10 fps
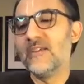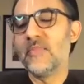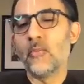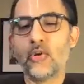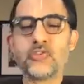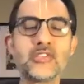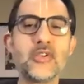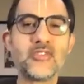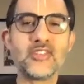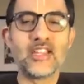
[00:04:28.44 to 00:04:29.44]
What was
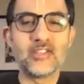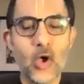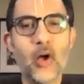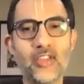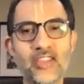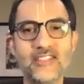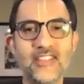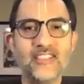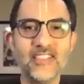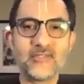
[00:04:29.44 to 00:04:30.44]
also interesting is all the kids
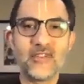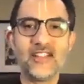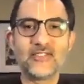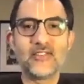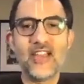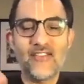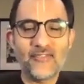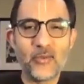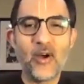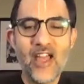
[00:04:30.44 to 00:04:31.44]
did this, right? So
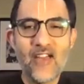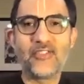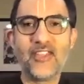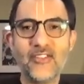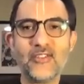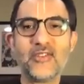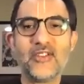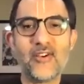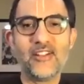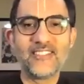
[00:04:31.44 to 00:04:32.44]
one after the other, you
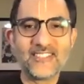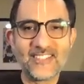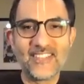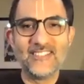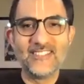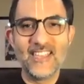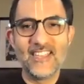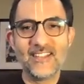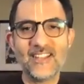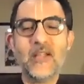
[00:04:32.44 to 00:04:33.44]
hear all these kids
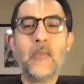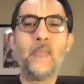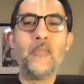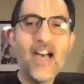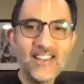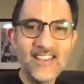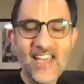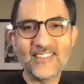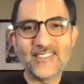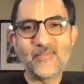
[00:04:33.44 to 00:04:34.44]
saying, "My
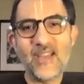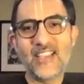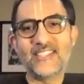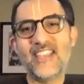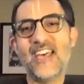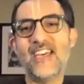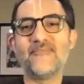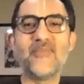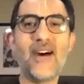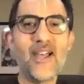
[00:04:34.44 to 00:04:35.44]
dad is the best dad,
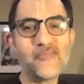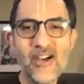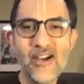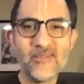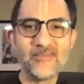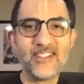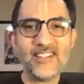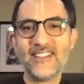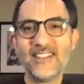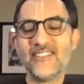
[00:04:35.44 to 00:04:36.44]
my mom,"
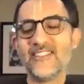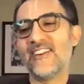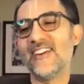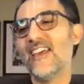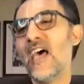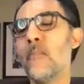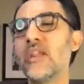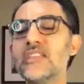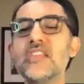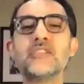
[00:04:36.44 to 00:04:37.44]
right?
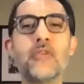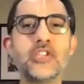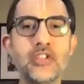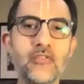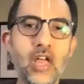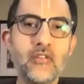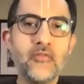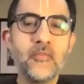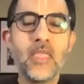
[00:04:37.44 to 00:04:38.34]
But it's an expression of love.